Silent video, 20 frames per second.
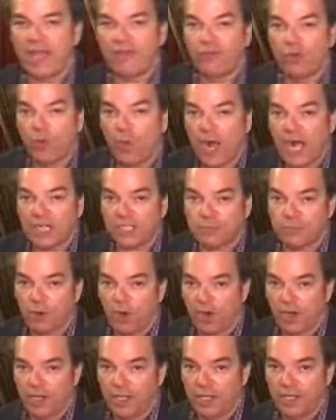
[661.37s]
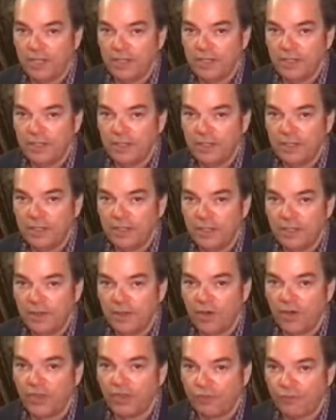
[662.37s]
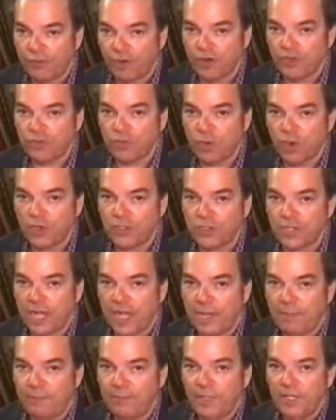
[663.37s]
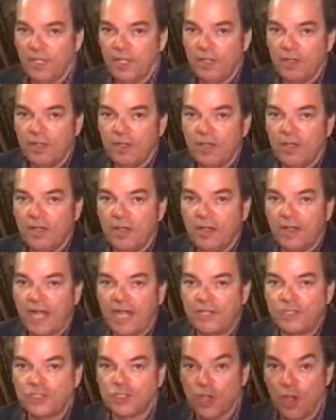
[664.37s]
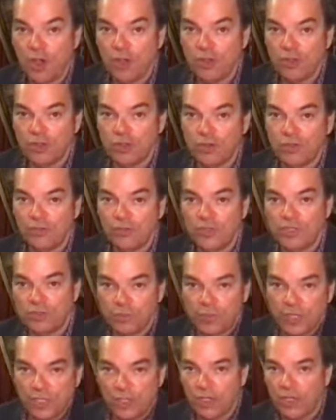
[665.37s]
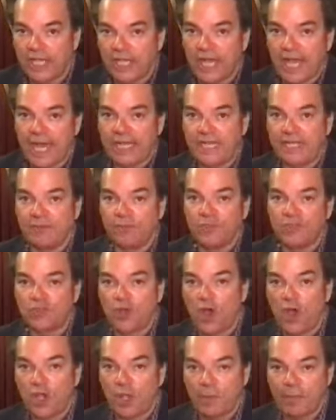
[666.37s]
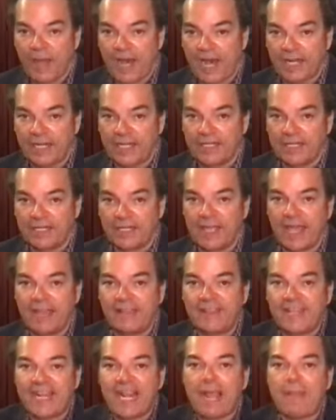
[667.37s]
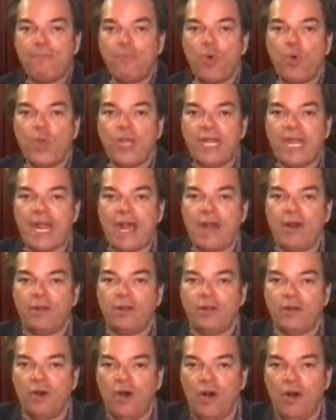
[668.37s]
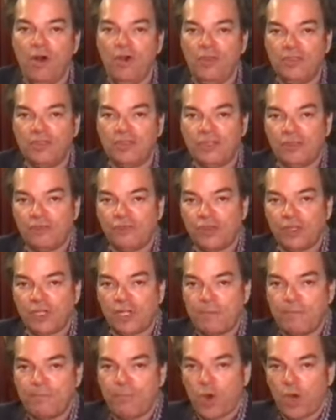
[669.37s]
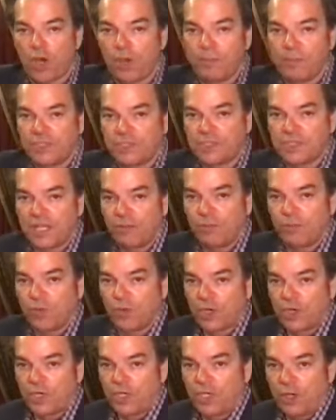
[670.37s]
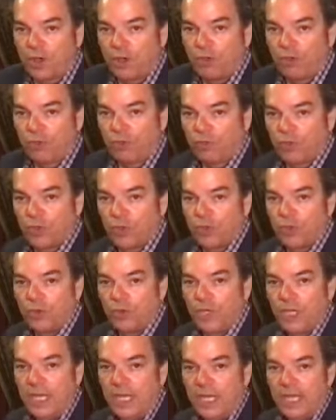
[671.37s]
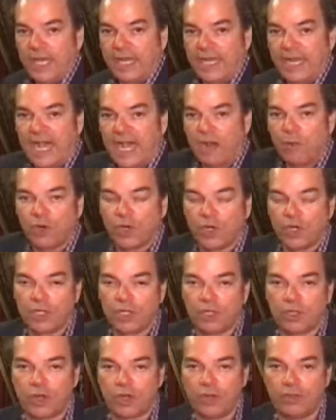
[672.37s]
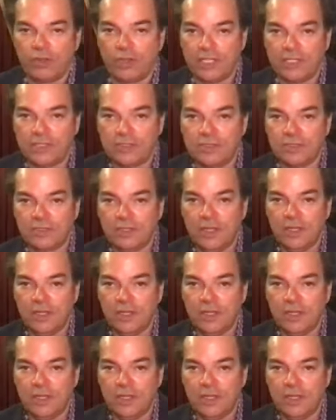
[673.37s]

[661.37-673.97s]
have a watch party on the first workshop. I show you, we, we look at it, we talk about it, and then I point out all the different compartments that we're going to go through and how we're going to learn this.